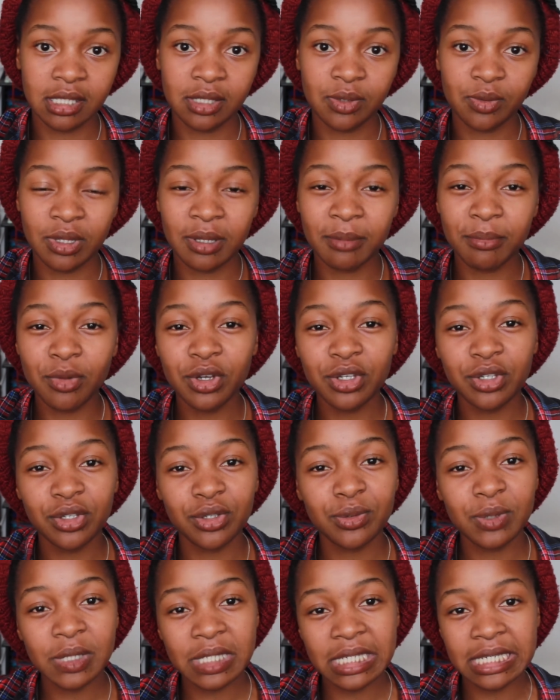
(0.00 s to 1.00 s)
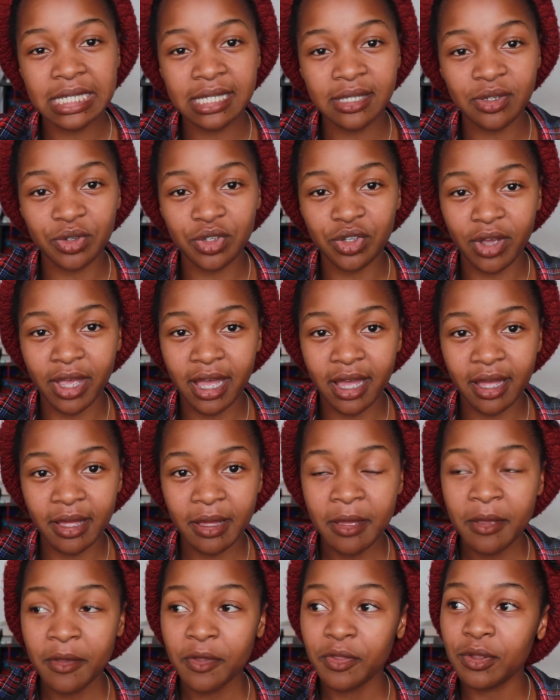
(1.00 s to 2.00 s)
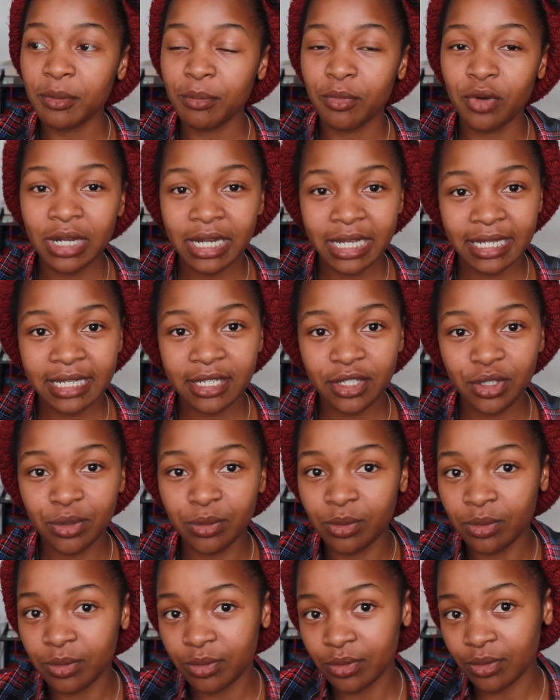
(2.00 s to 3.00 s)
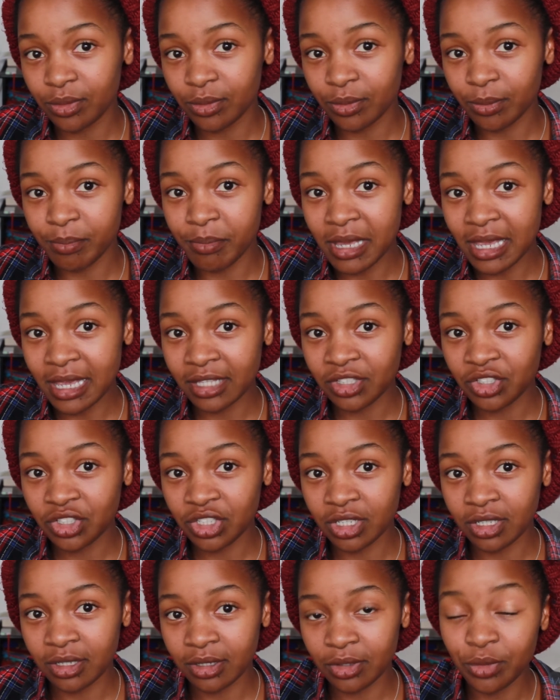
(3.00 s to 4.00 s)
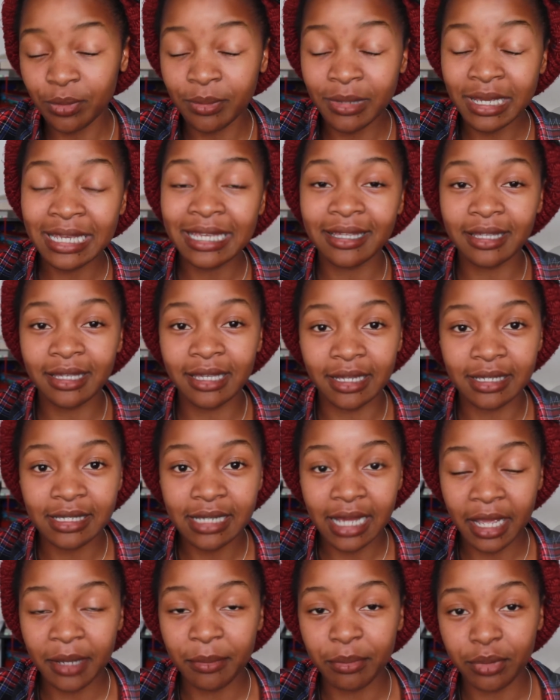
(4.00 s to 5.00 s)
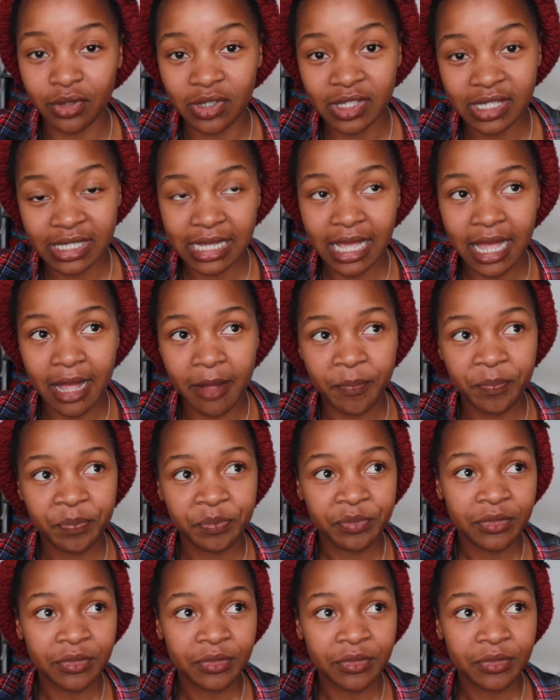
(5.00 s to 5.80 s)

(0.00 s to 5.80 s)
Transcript: So the more you use heat on your hair, the more likely you may get high porosity hair.